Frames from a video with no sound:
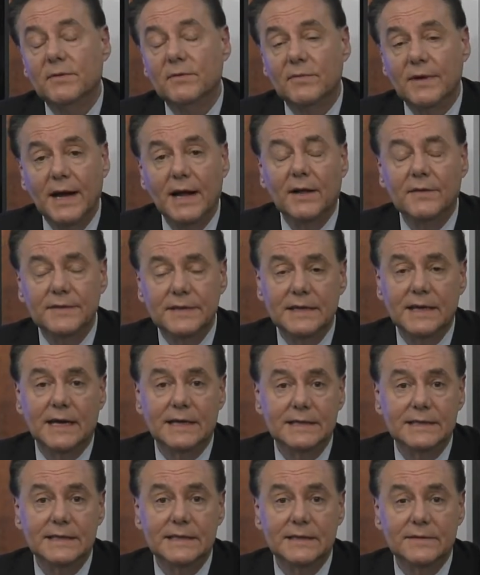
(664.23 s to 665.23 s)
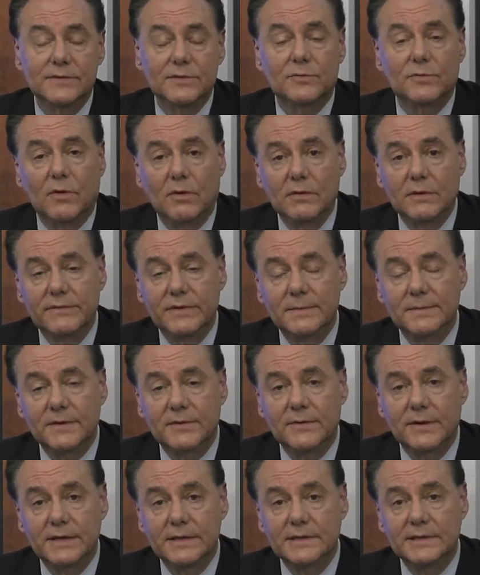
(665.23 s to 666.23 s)
around the idea of the role of
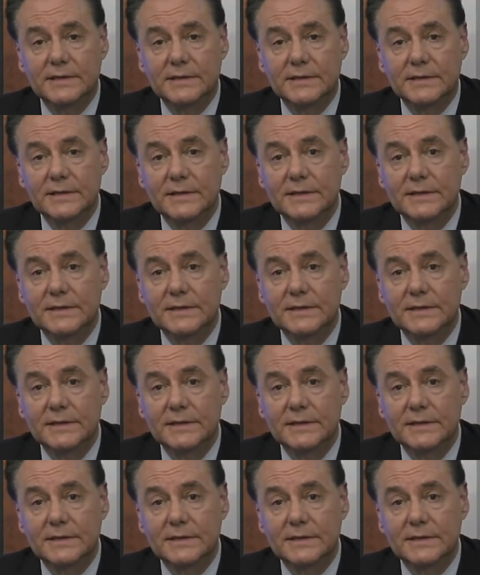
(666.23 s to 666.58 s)
immigration